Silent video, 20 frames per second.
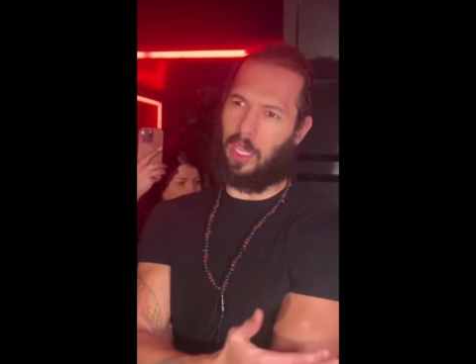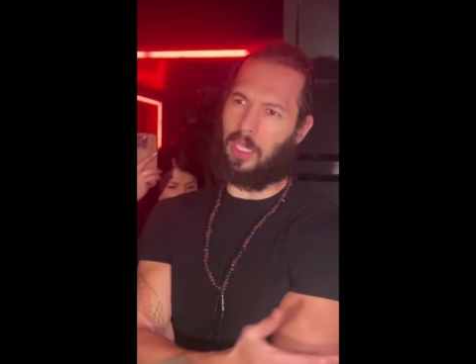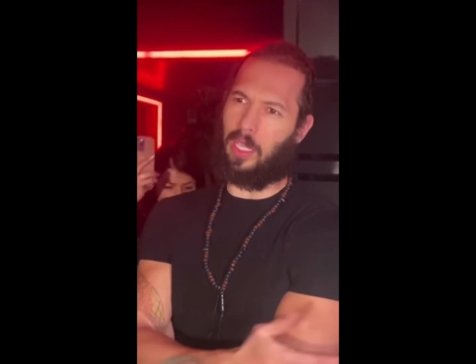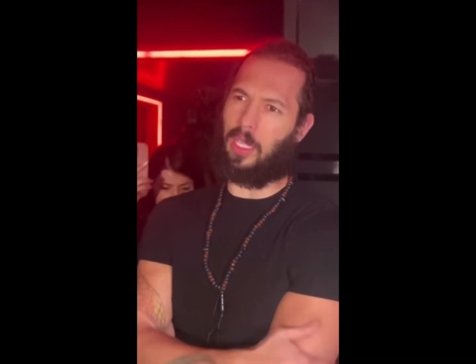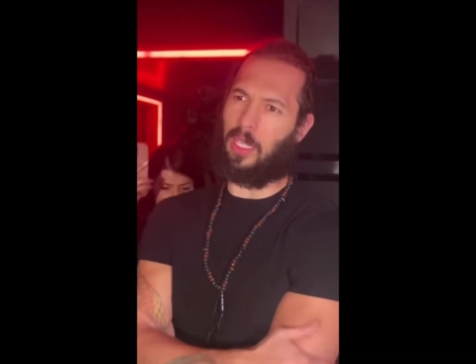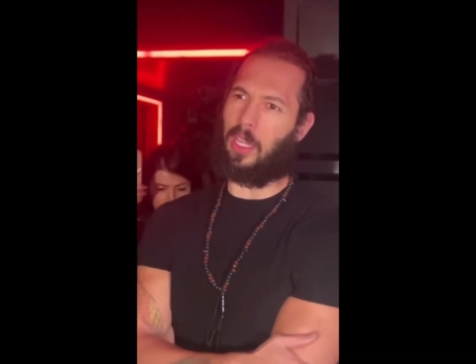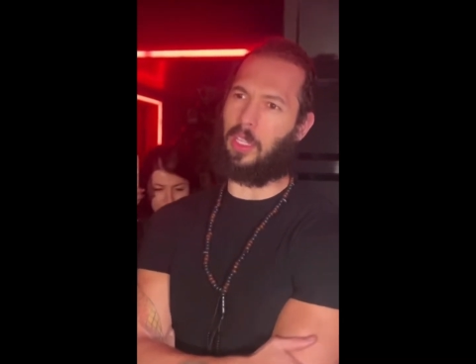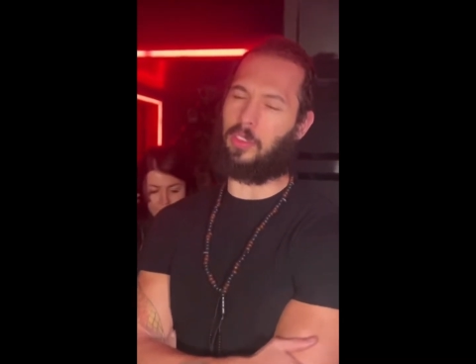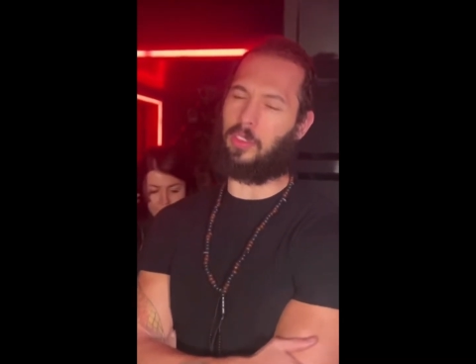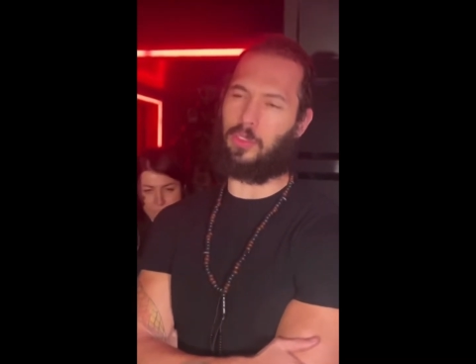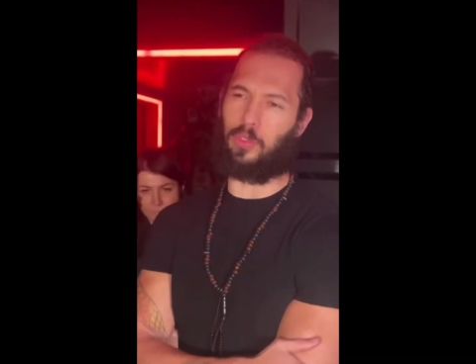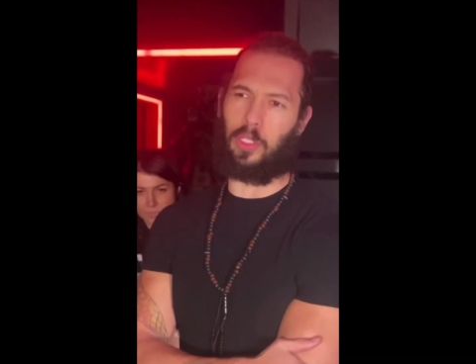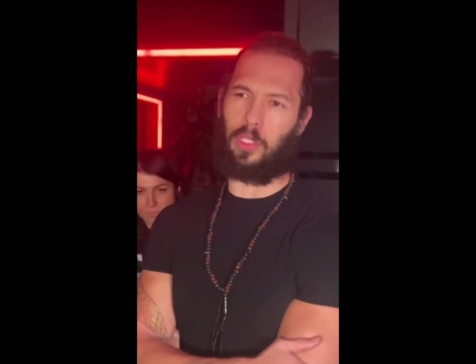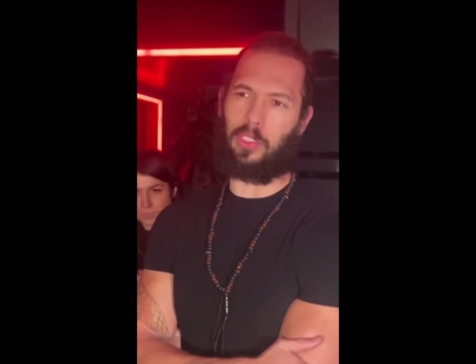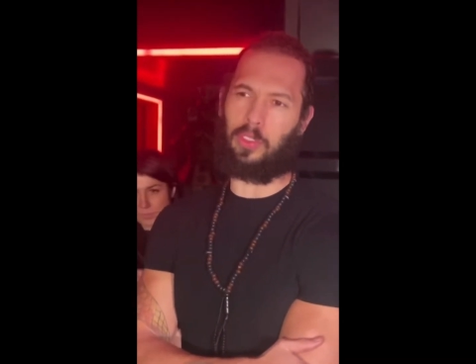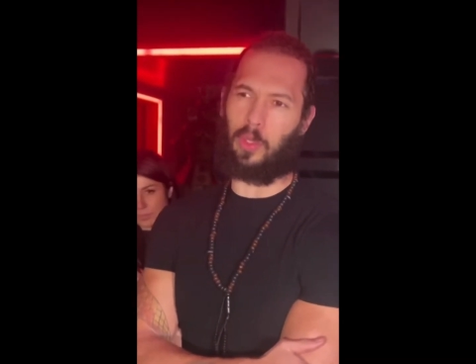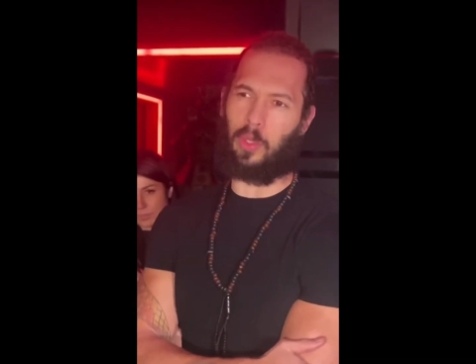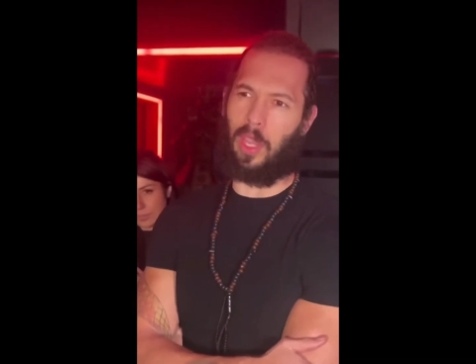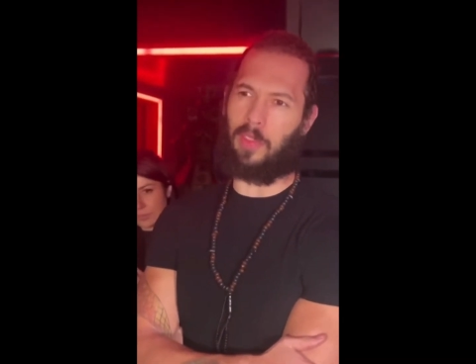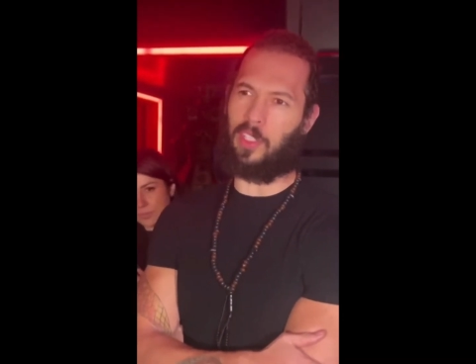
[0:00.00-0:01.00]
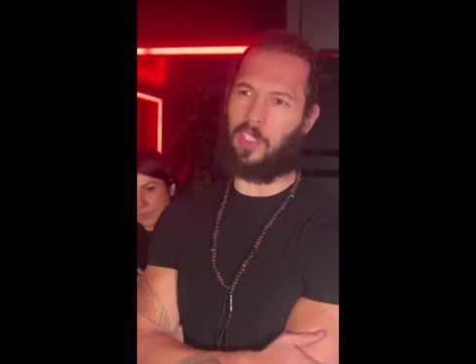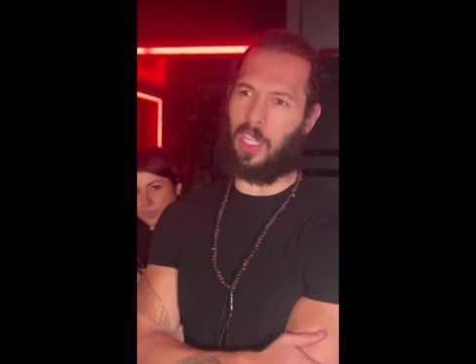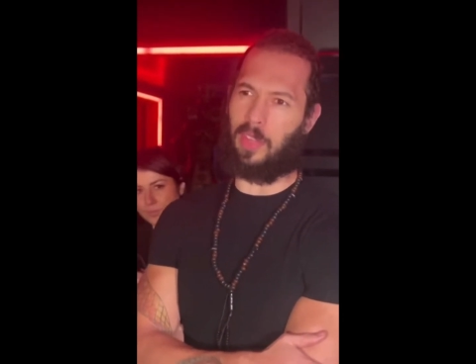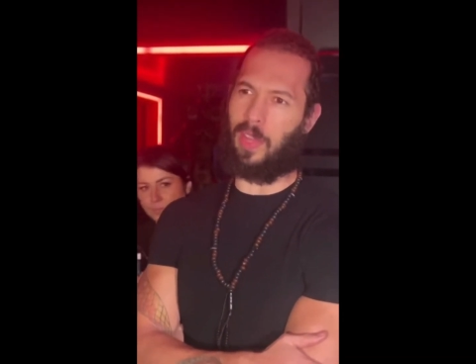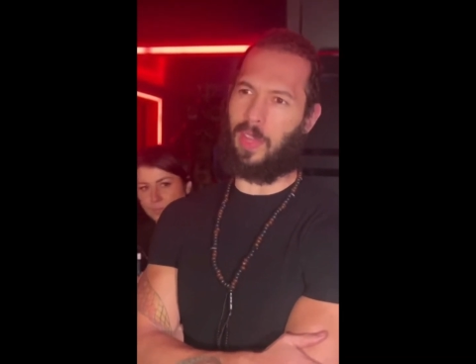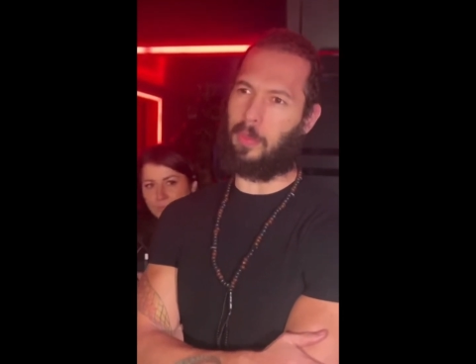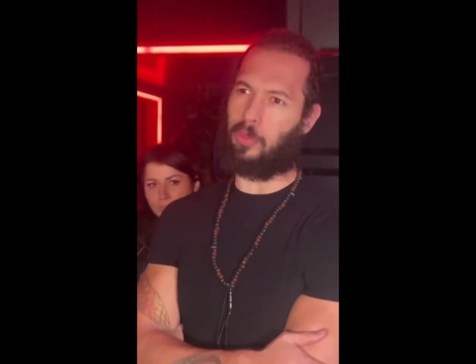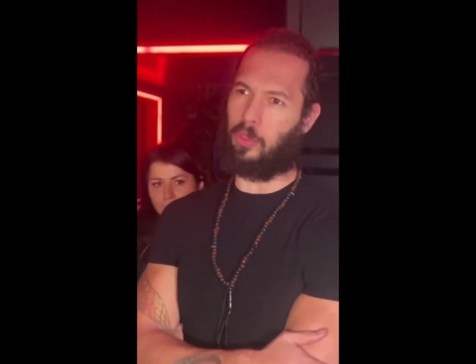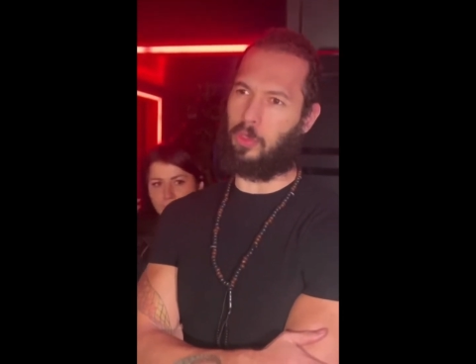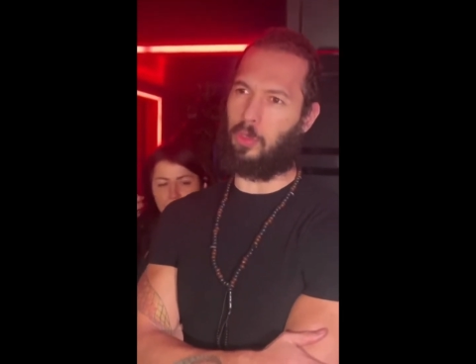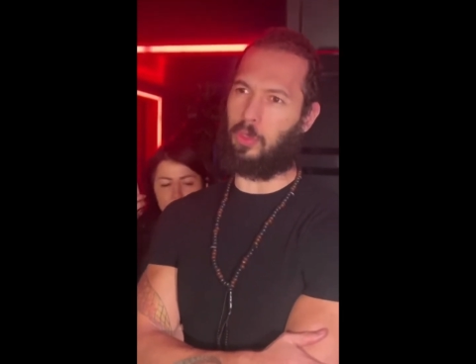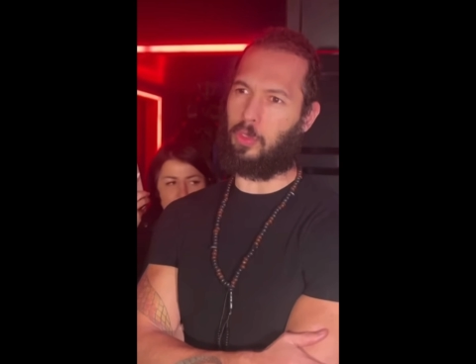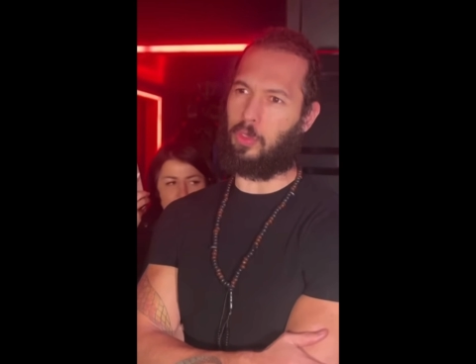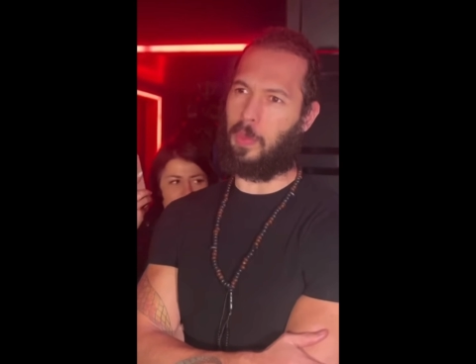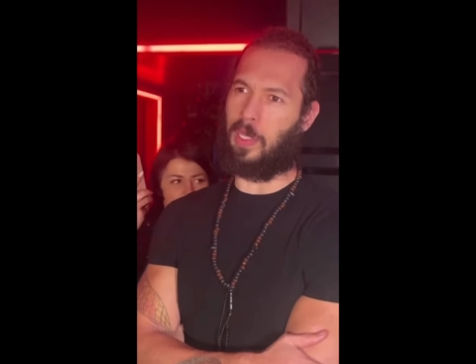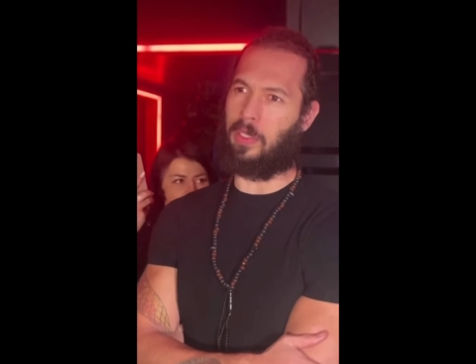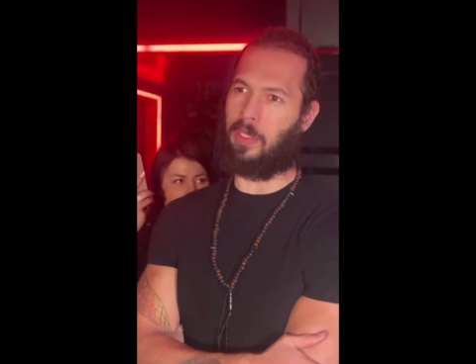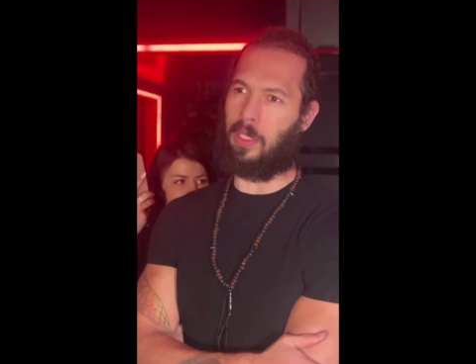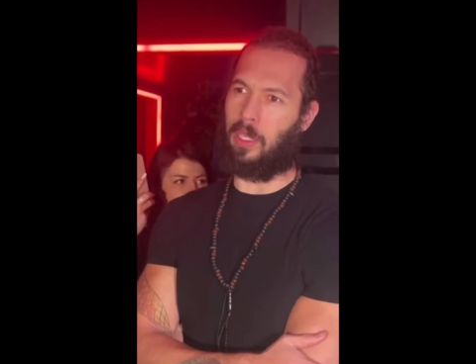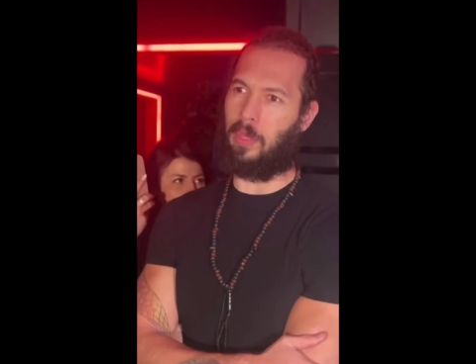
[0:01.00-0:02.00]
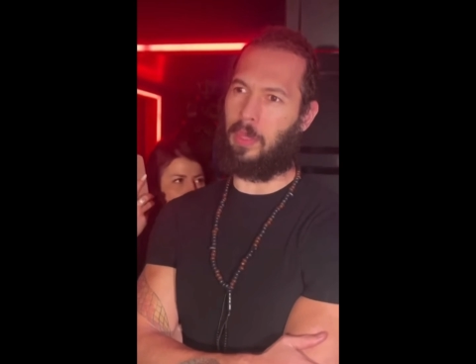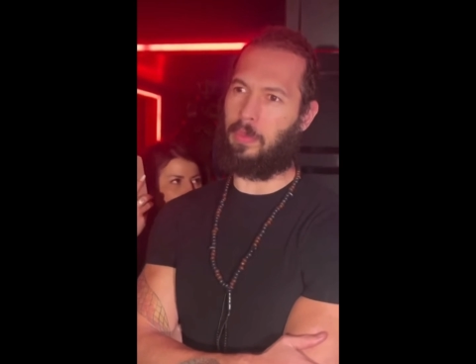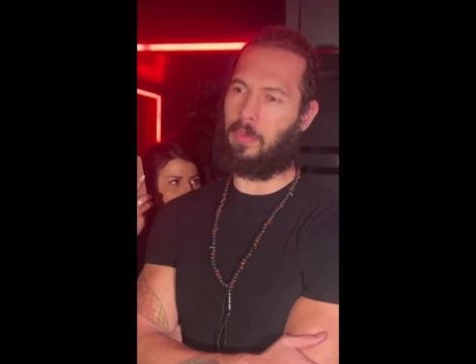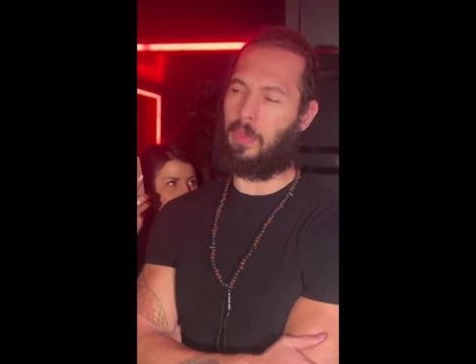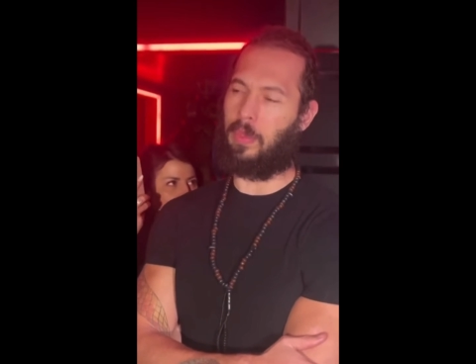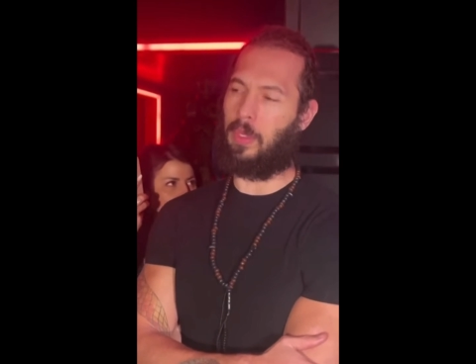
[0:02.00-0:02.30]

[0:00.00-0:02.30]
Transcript: and they let us free, so I have to give absolute respect to them.